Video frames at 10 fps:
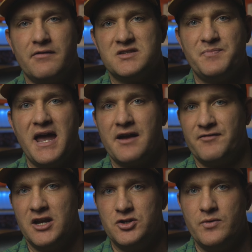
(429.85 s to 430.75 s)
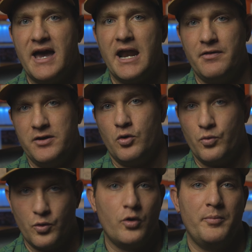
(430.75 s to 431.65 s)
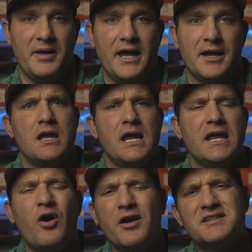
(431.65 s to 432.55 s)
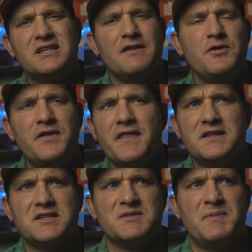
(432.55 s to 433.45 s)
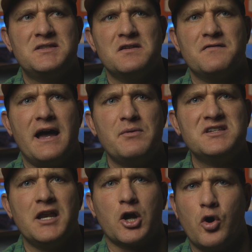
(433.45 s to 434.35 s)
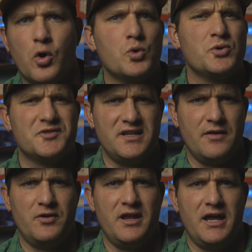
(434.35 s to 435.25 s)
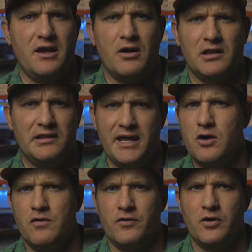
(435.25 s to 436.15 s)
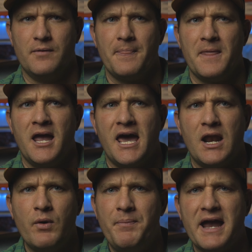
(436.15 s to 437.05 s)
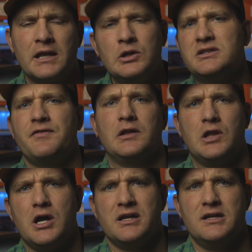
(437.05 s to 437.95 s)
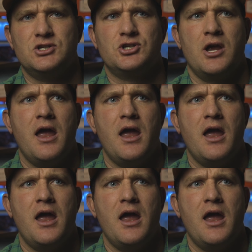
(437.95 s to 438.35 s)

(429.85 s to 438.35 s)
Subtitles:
of this bag than I do out of the Aurora bag. And honestly, if you think that's expensive, I was in a Kohl's the other day on a layover, and I went back and looked at the luggage,